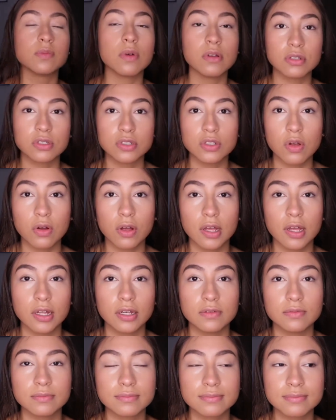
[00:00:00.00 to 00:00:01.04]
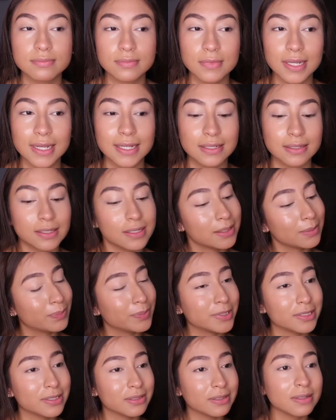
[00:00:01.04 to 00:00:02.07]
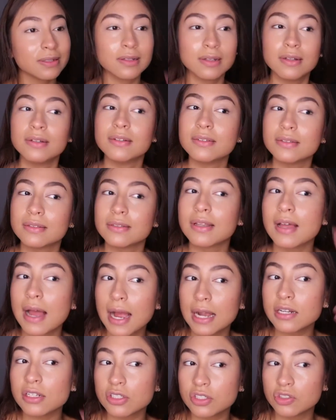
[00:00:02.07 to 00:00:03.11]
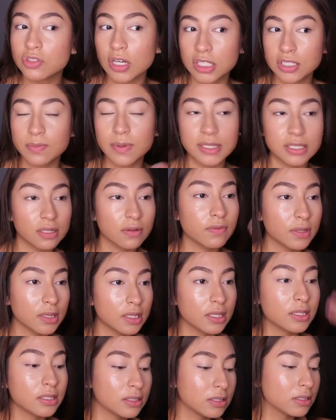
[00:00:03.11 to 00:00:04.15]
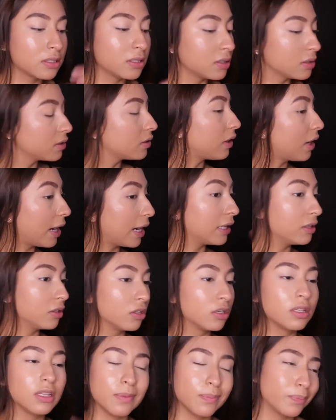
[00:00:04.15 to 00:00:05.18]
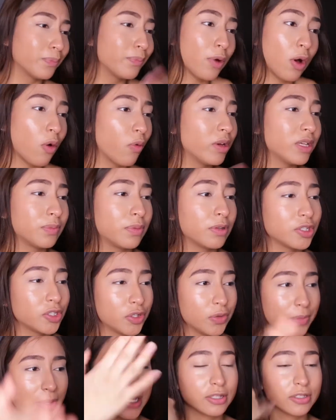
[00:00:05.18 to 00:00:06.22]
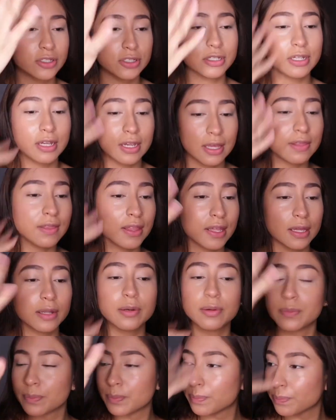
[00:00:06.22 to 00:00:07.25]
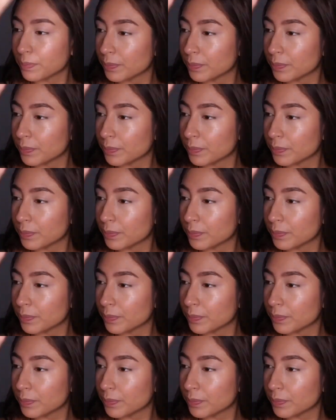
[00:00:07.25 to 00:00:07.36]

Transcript: smells so good, and I'm just, I just drench myself in this. I literally always put too much, and then